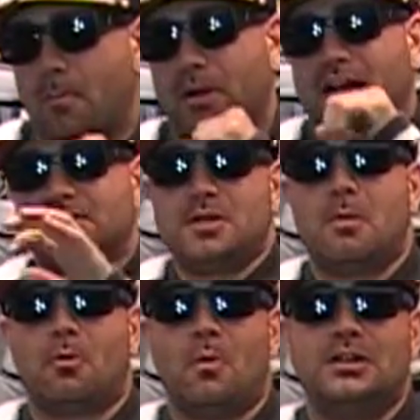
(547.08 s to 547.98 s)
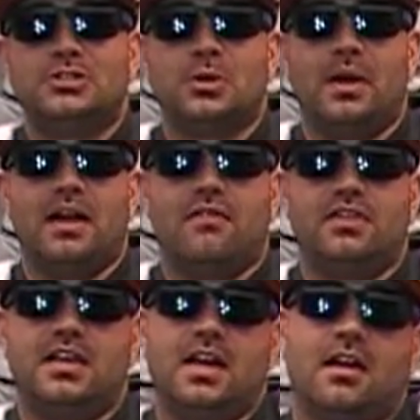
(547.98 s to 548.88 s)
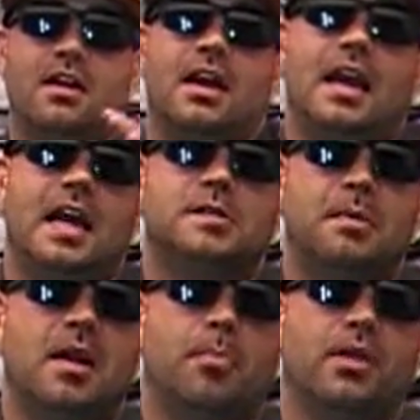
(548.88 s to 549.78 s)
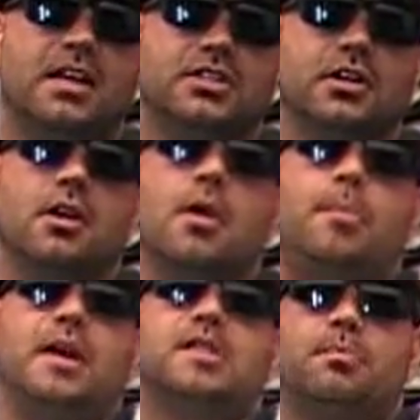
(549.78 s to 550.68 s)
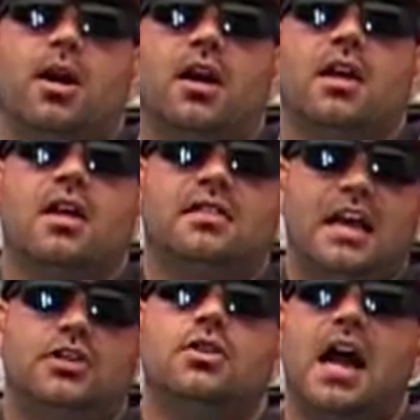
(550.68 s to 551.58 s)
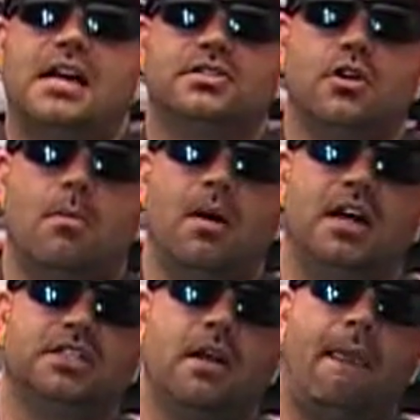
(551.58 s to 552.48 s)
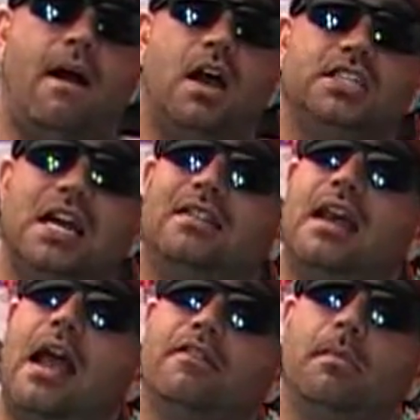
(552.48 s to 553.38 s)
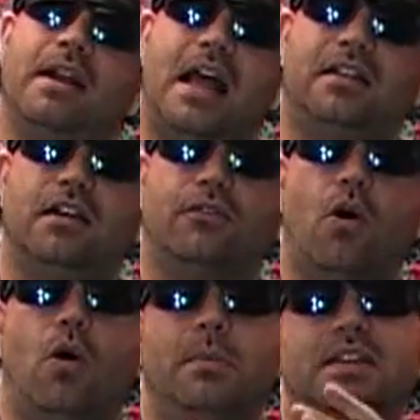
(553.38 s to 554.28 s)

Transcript: bring us the number 1 joint of the year. It's been a pleasure. Pittsburgh, thank you guys so much. Shout to everybody out there for holding me